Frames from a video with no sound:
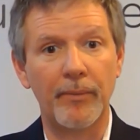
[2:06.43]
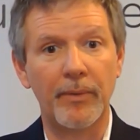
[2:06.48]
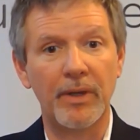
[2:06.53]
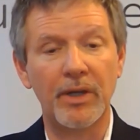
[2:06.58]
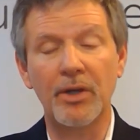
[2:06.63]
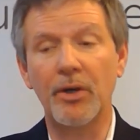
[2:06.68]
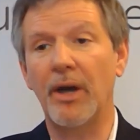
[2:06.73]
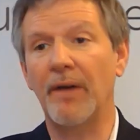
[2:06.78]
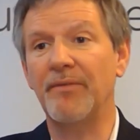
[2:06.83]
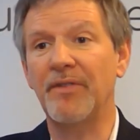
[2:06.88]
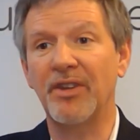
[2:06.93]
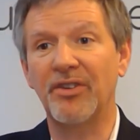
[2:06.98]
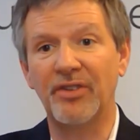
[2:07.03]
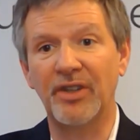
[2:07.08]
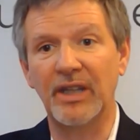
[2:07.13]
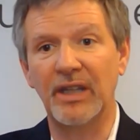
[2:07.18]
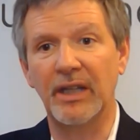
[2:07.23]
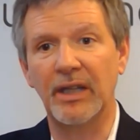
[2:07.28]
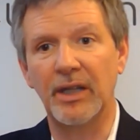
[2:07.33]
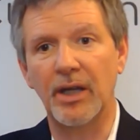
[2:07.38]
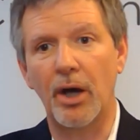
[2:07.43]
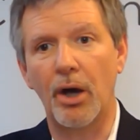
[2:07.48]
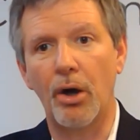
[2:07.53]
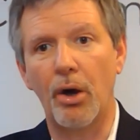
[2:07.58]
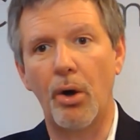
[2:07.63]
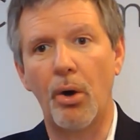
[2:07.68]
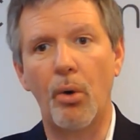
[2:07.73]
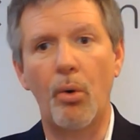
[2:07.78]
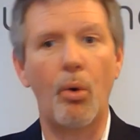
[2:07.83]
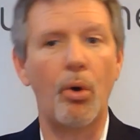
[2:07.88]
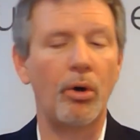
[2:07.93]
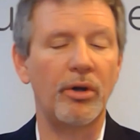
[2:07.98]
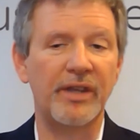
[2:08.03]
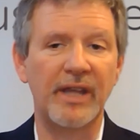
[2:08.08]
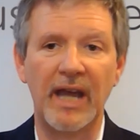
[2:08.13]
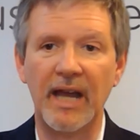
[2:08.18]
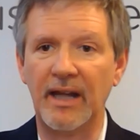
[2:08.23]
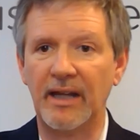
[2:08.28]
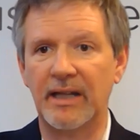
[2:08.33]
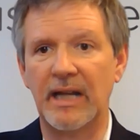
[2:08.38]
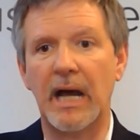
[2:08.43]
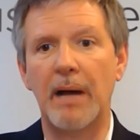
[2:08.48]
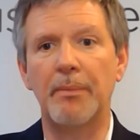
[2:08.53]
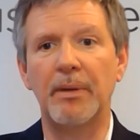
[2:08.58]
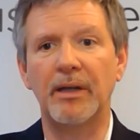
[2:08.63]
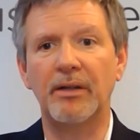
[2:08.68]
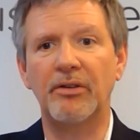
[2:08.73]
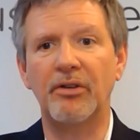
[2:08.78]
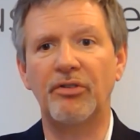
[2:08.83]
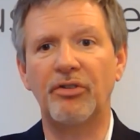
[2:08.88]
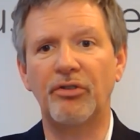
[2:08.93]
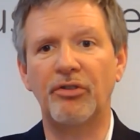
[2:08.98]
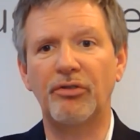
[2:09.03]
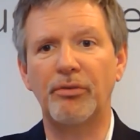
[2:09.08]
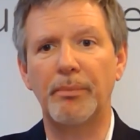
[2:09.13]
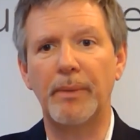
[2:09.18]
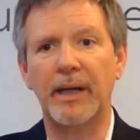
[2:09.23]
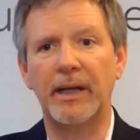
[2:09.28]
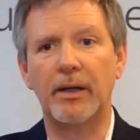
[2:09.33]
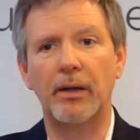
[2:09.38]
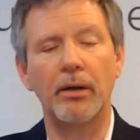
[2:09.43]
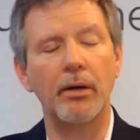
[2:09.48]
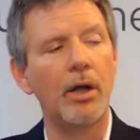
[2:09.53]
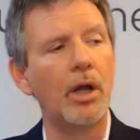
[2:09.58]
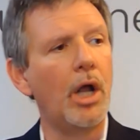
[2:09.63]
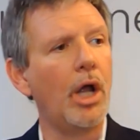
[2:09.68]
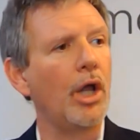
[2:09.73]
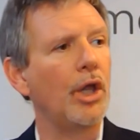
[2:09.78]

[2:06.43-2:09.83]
You have the CEO or the economic decision maker,